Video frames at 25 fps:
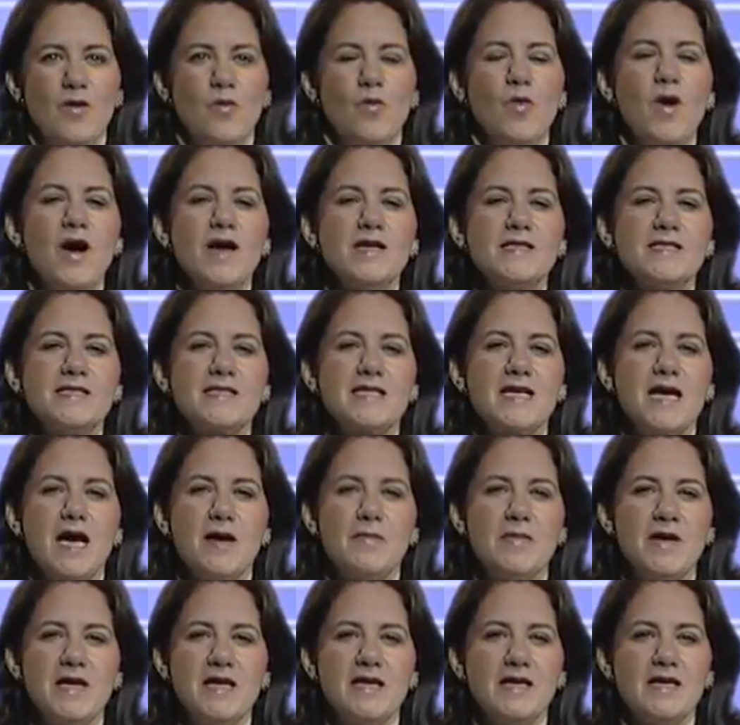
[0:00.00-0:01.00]
Words
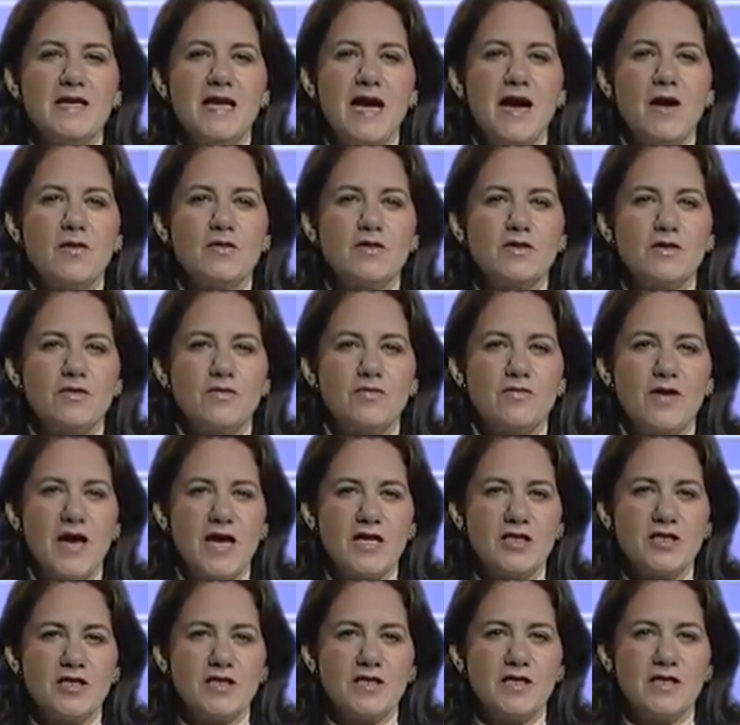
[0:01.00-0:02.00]
come in and out of
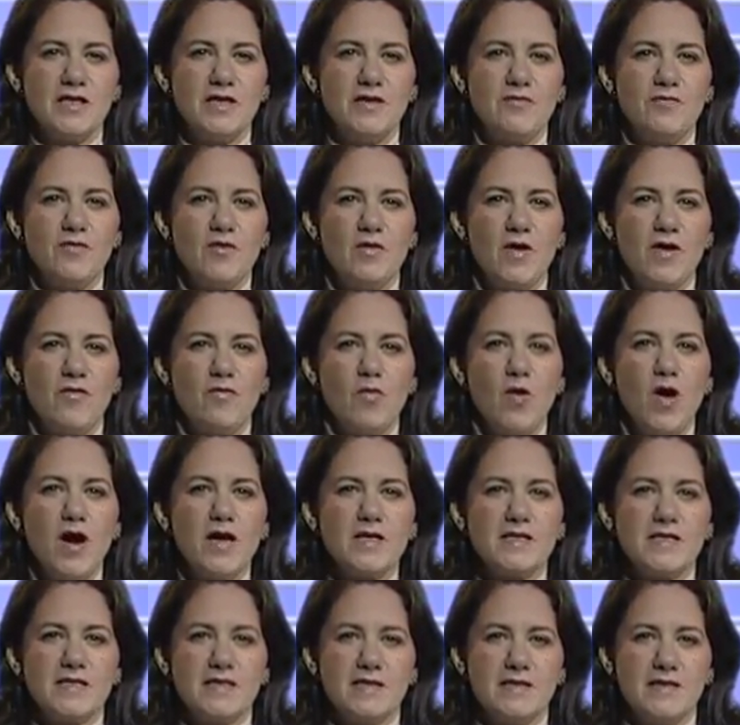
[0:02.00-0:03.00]
fashion, and if you have
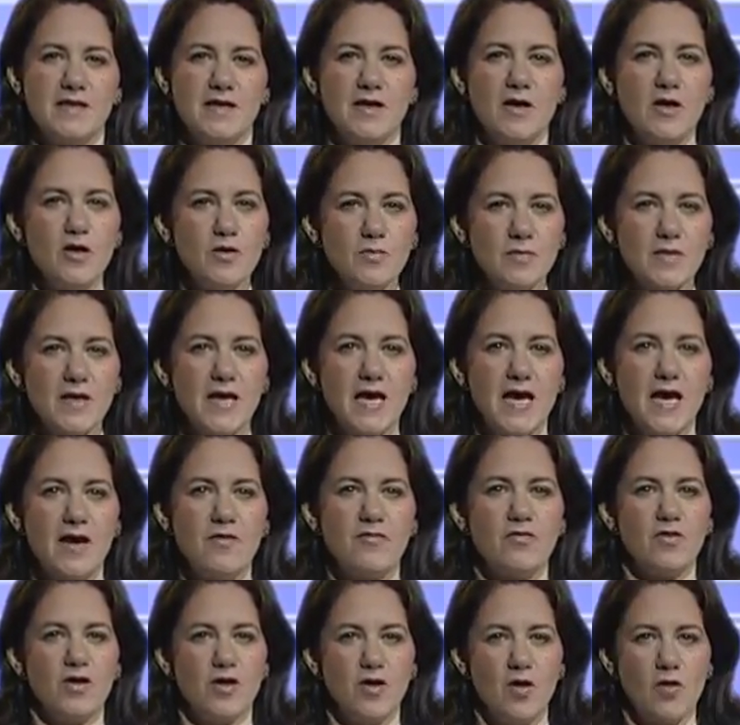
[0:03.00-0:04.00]
worked in home care
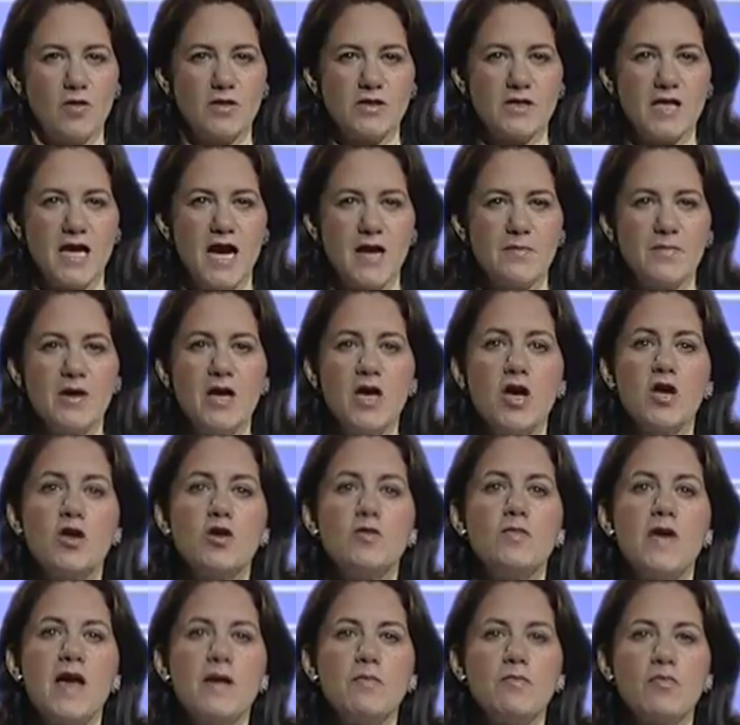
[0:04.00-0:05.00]
for a long time,
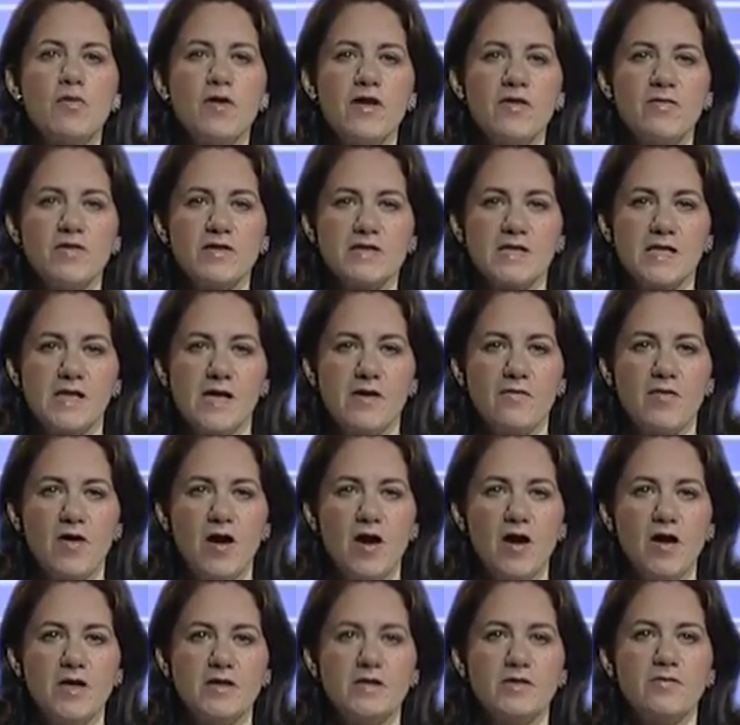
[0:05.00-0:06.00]
you may previously have
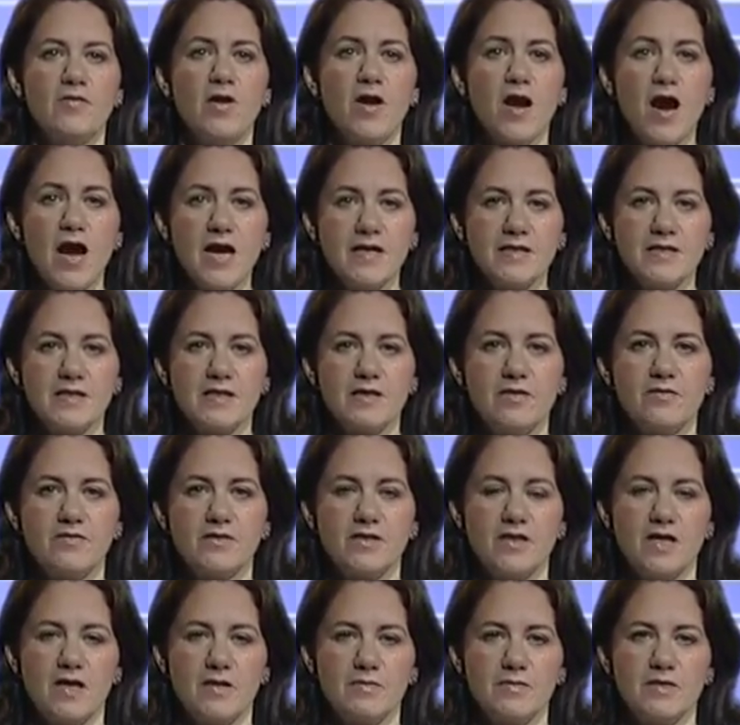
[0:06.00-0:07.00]
heard a variety of
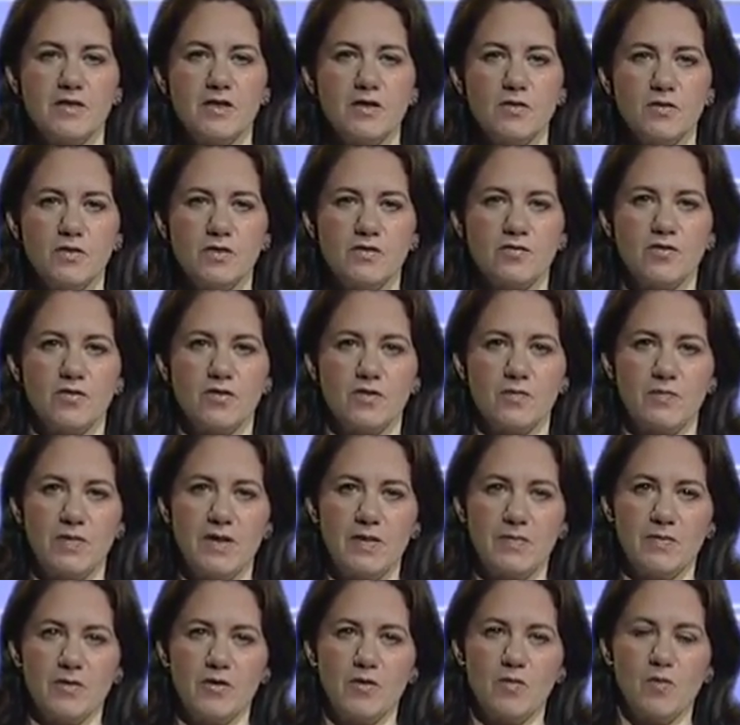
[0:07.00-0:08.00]
terms used for the
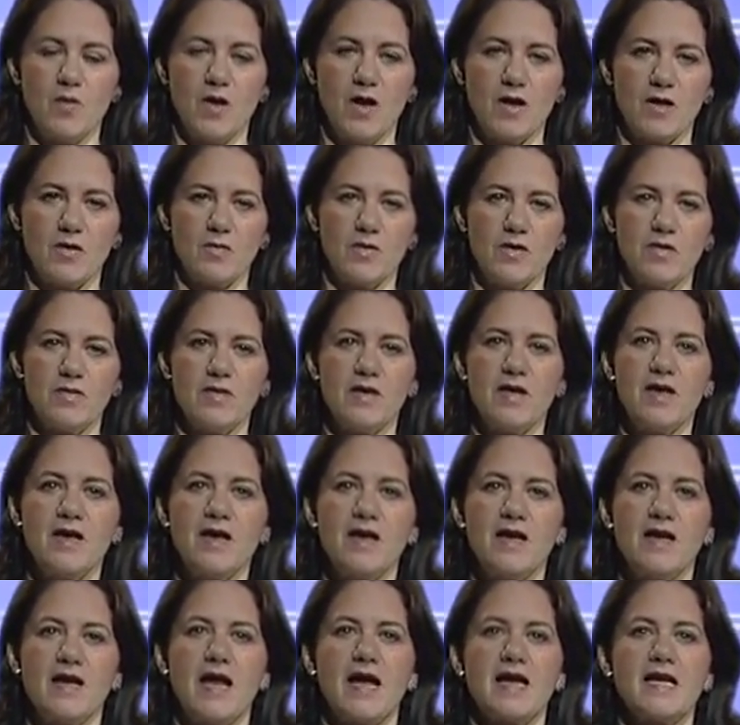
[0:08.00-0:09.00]
people you work with,
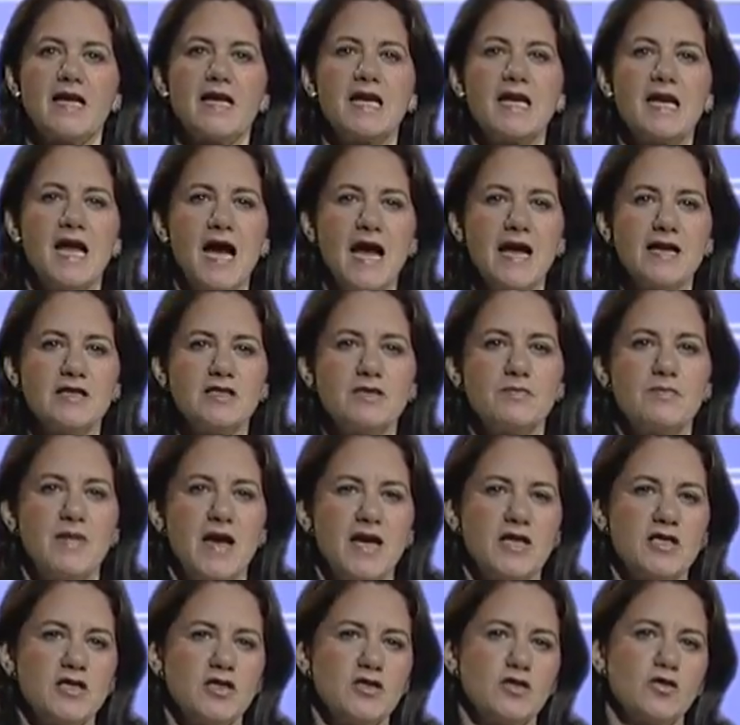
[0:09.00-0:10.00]
like client,
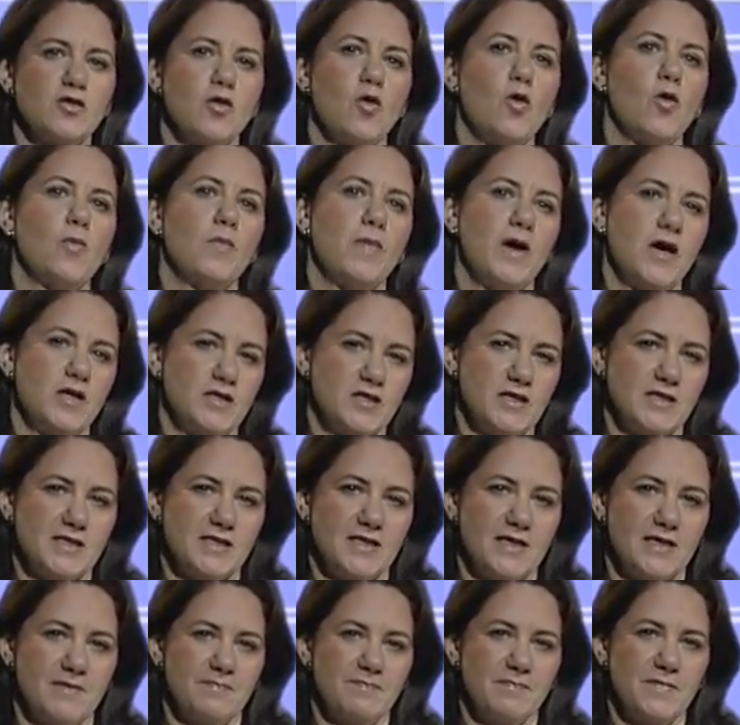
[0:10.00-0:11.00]
patient or
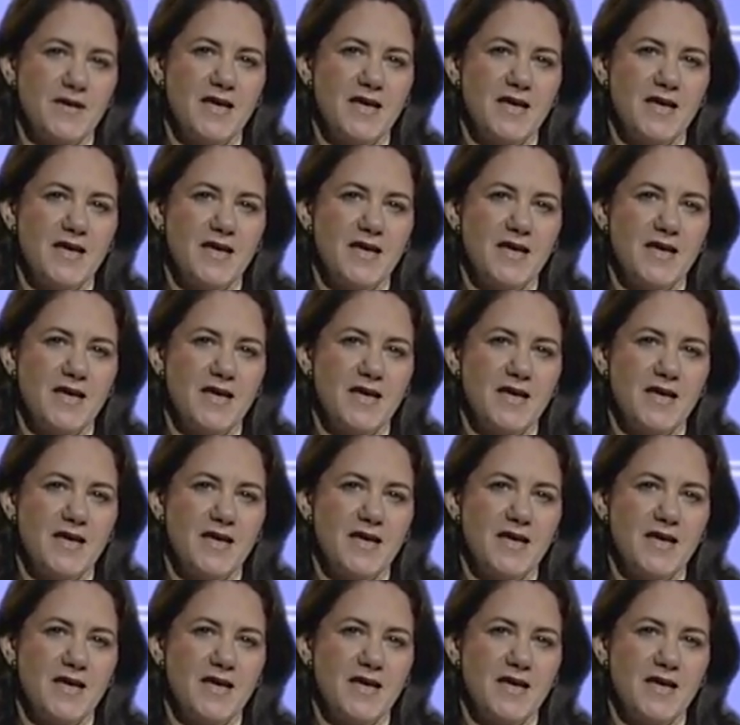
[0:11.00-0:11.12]
purchaser.